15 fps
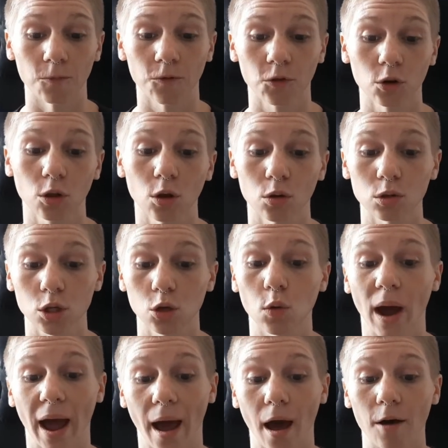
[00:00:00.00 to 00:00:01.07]
for those who
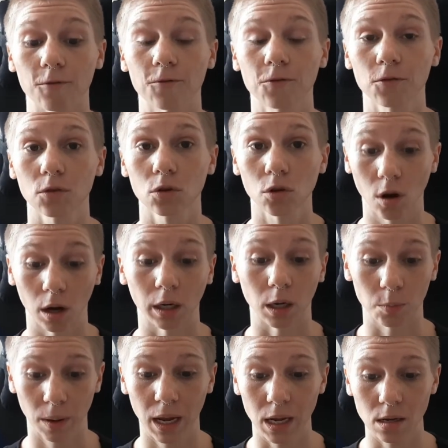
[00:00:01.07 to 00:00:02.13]
have
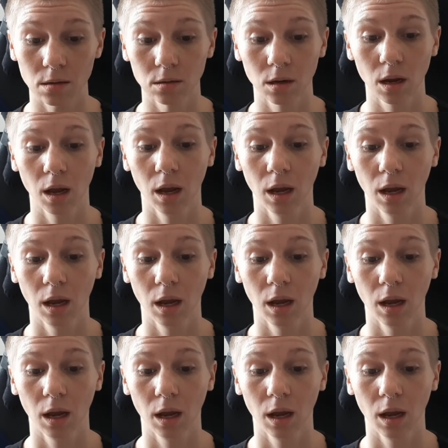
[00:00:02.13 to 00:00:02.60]
chronic pain.